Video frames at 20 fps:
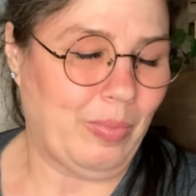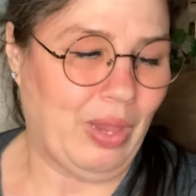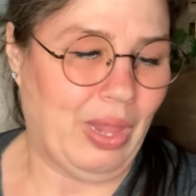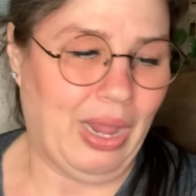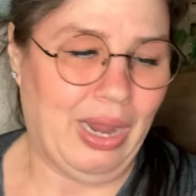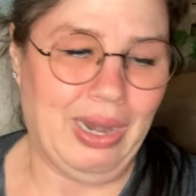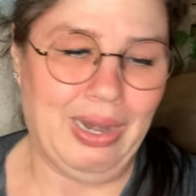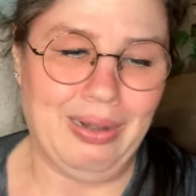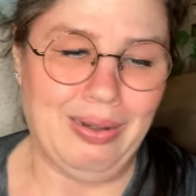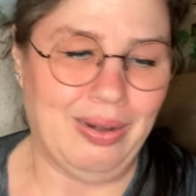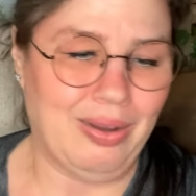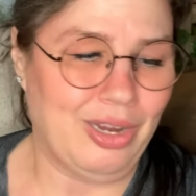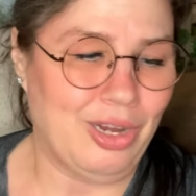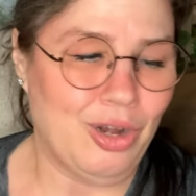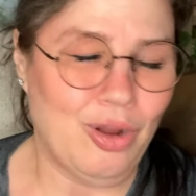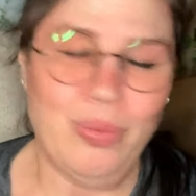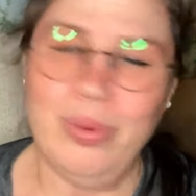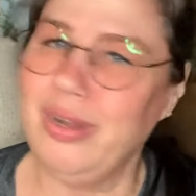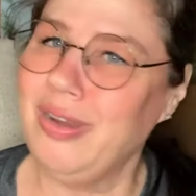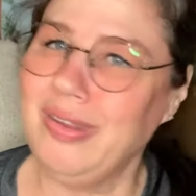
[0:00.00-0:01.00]
And, you
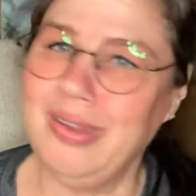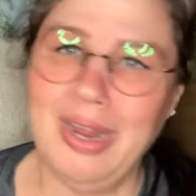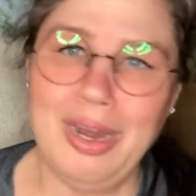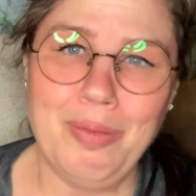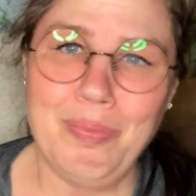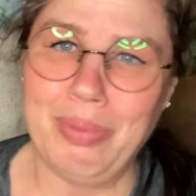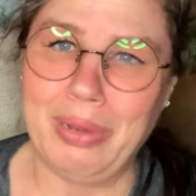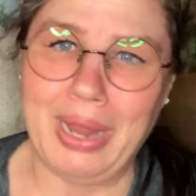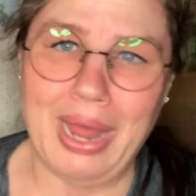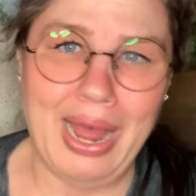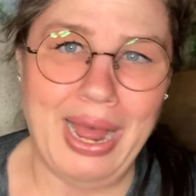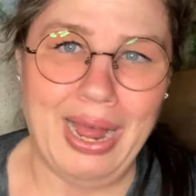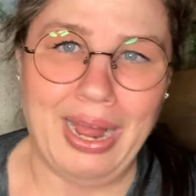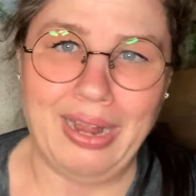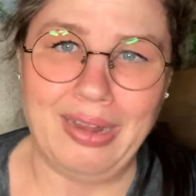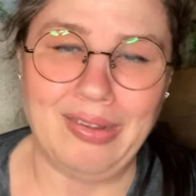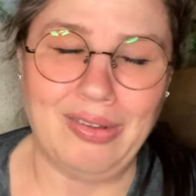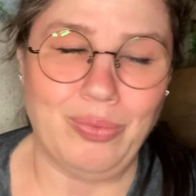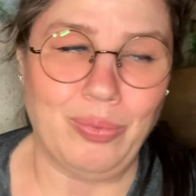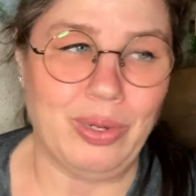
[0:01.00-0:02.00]
know, we just had a
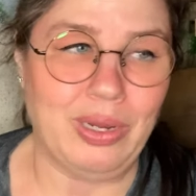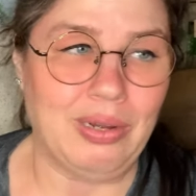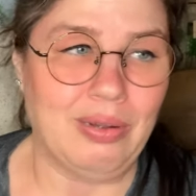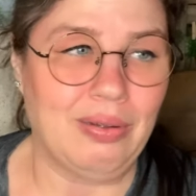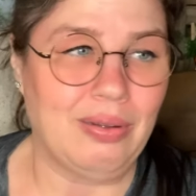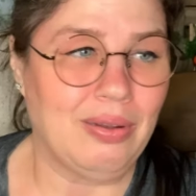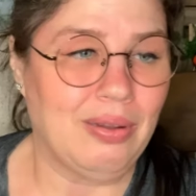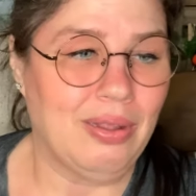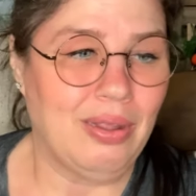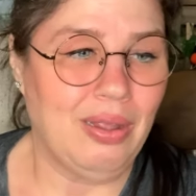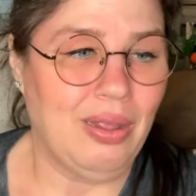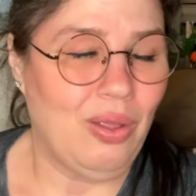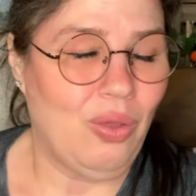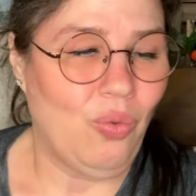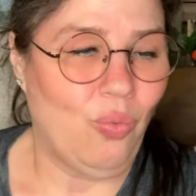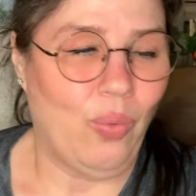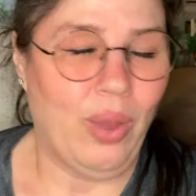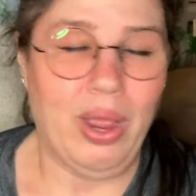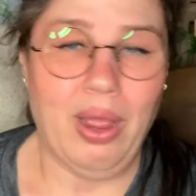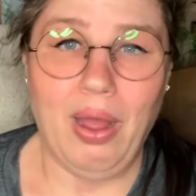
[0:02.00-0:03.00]
blast. We
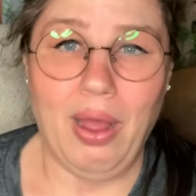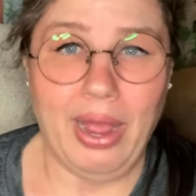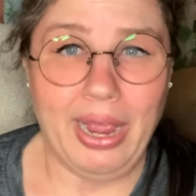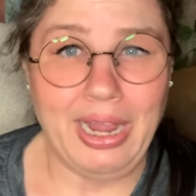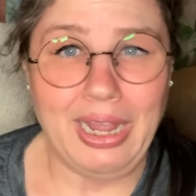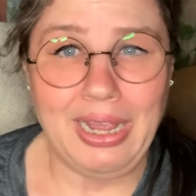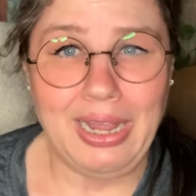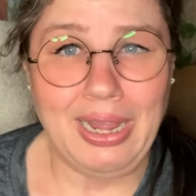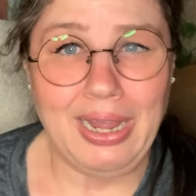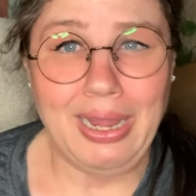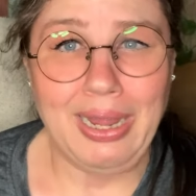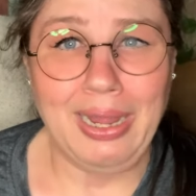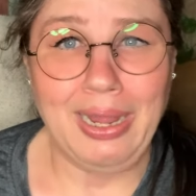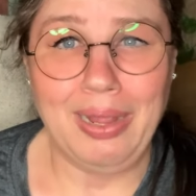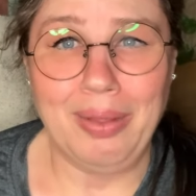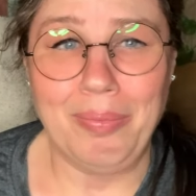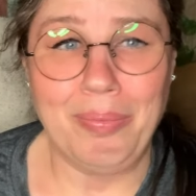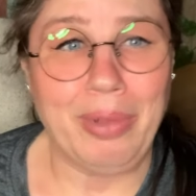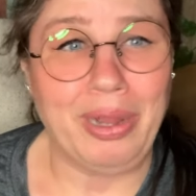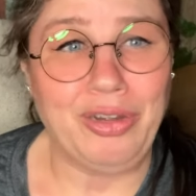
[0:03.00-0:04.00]
went
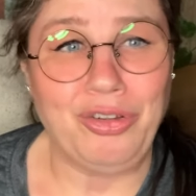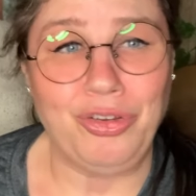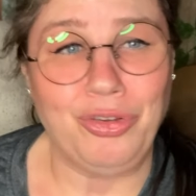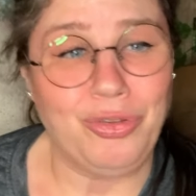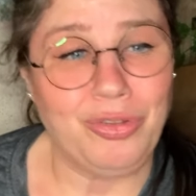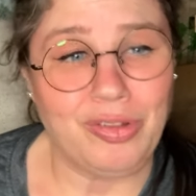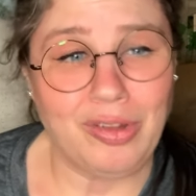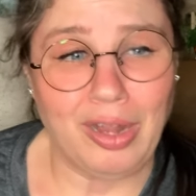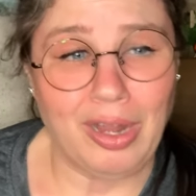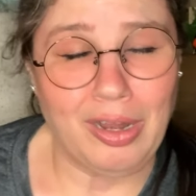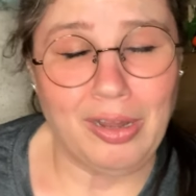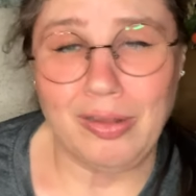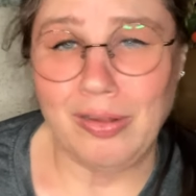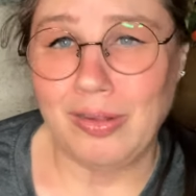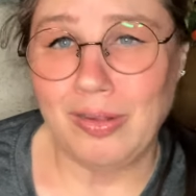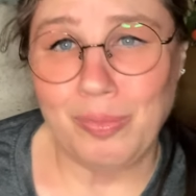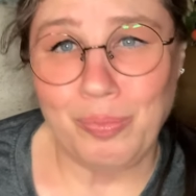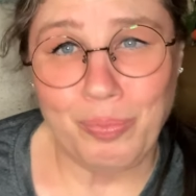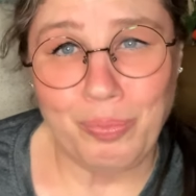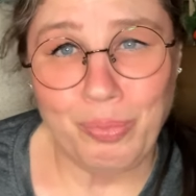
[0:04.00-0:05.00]
hiking. My two
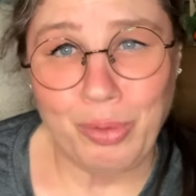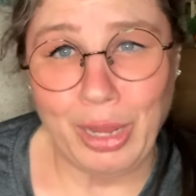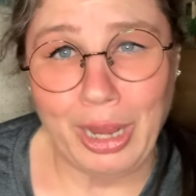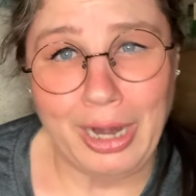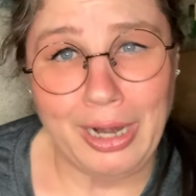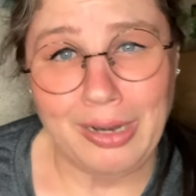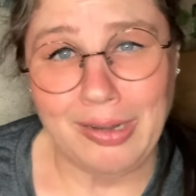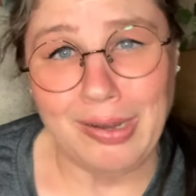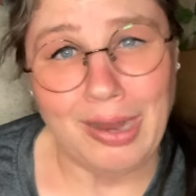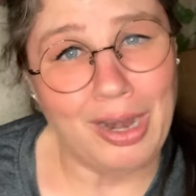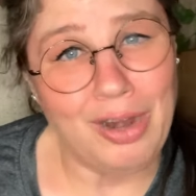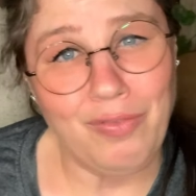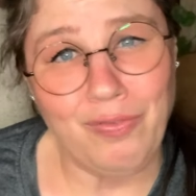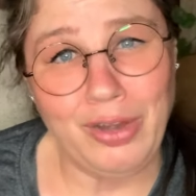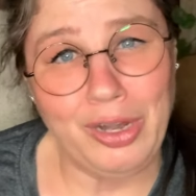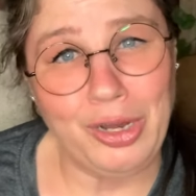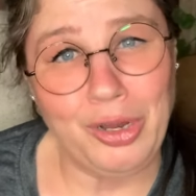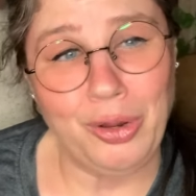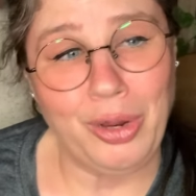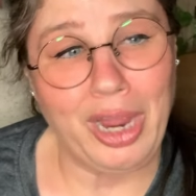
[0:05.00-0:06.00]
sons played a ton of
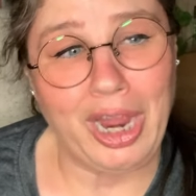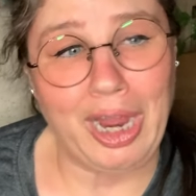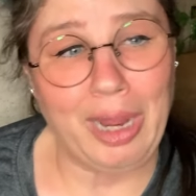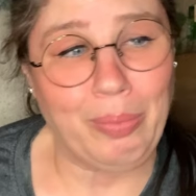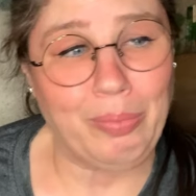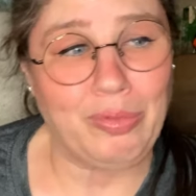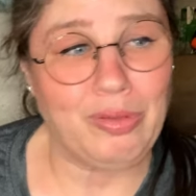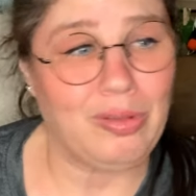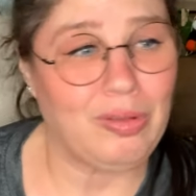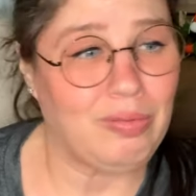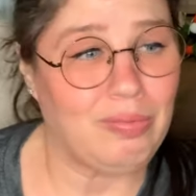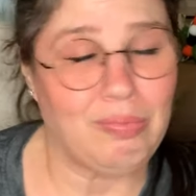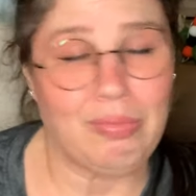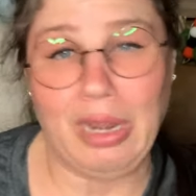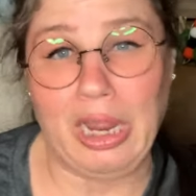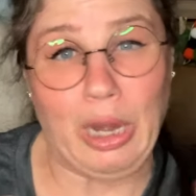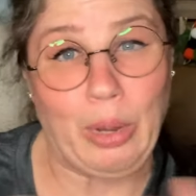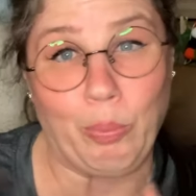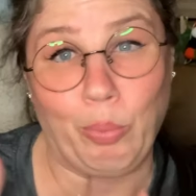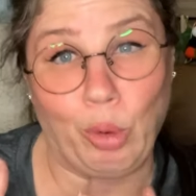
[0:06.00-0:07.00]
video games
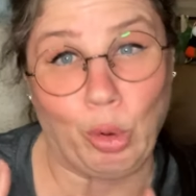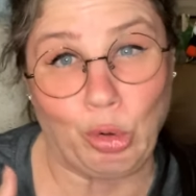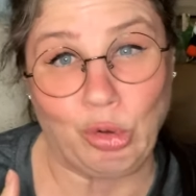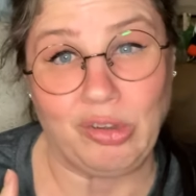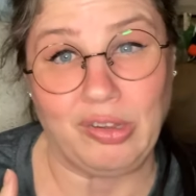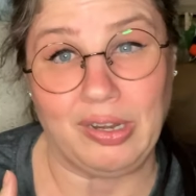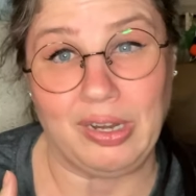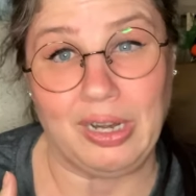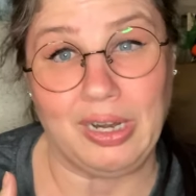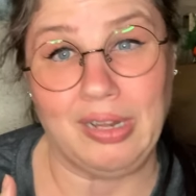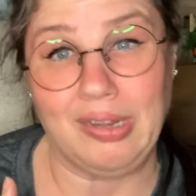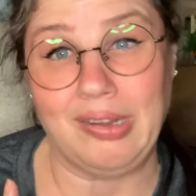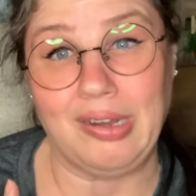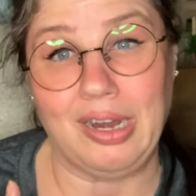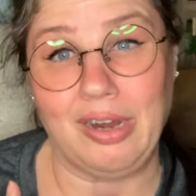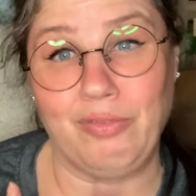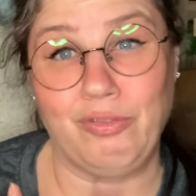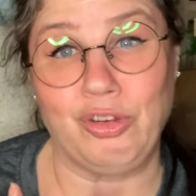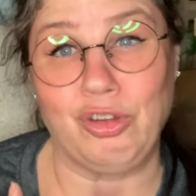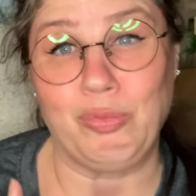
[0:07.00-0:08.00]
in person
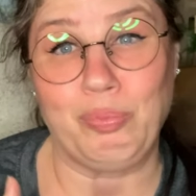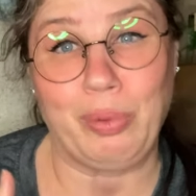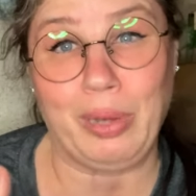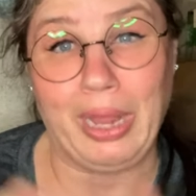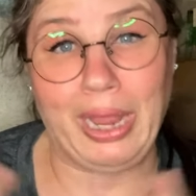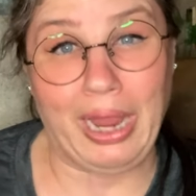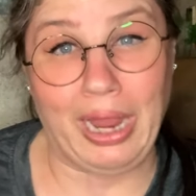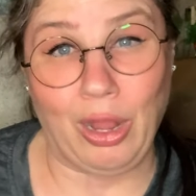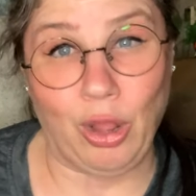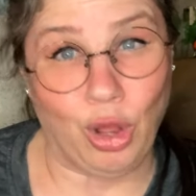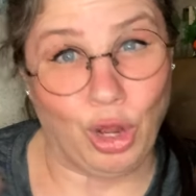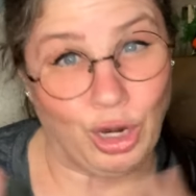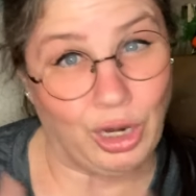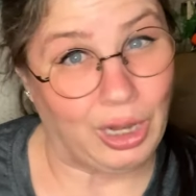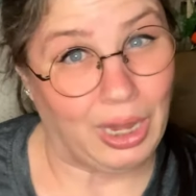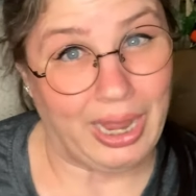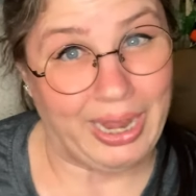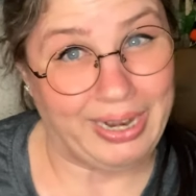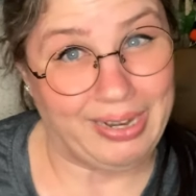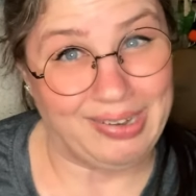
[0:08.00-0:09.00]
instead of just playing
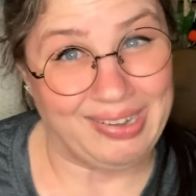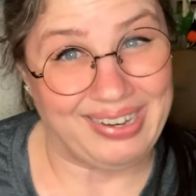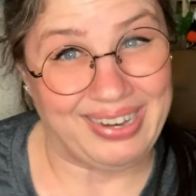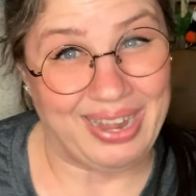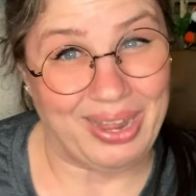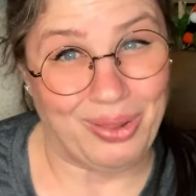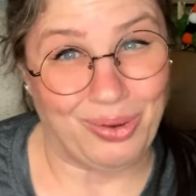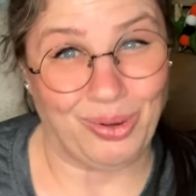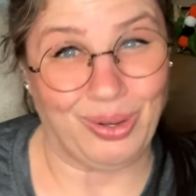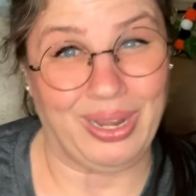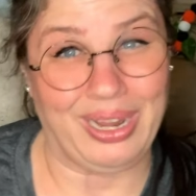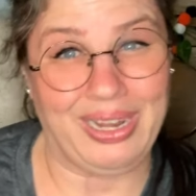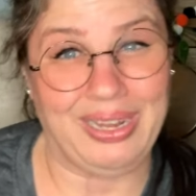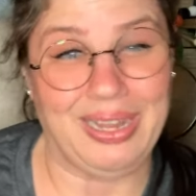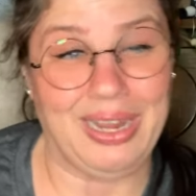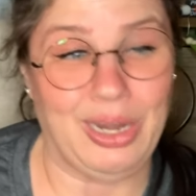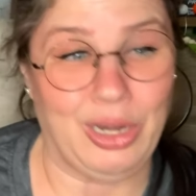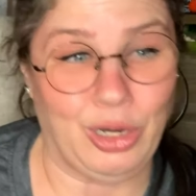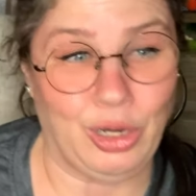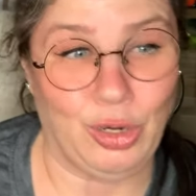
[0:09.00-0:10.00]
online together like
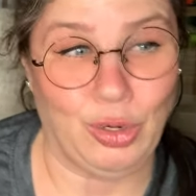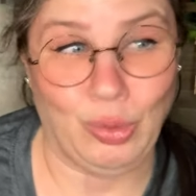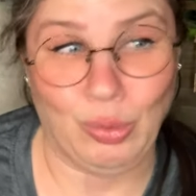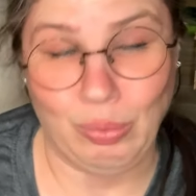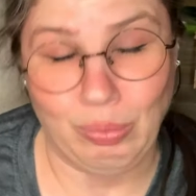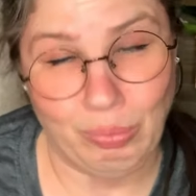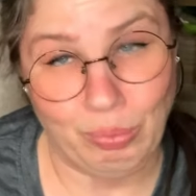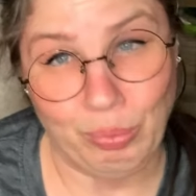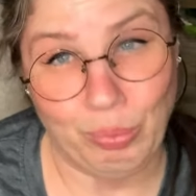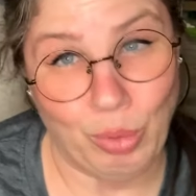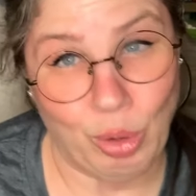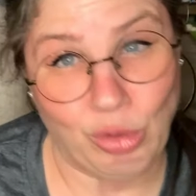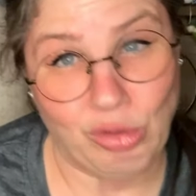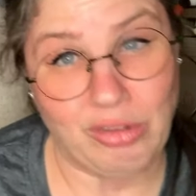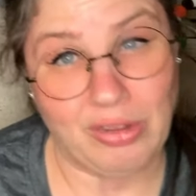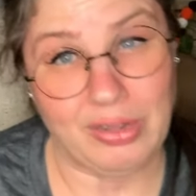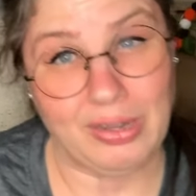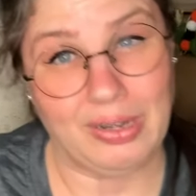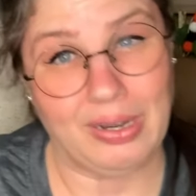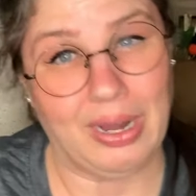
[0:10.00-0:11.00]
they do
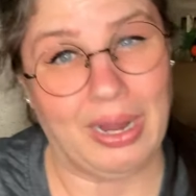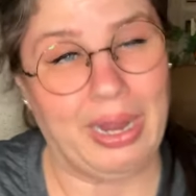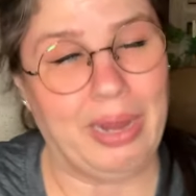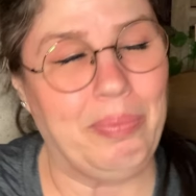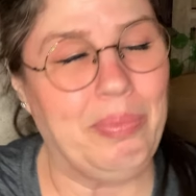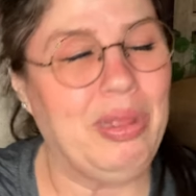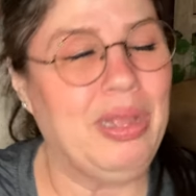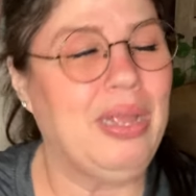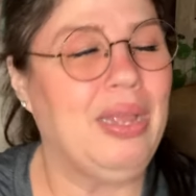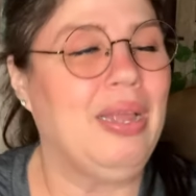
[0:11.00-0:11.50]
most of the time.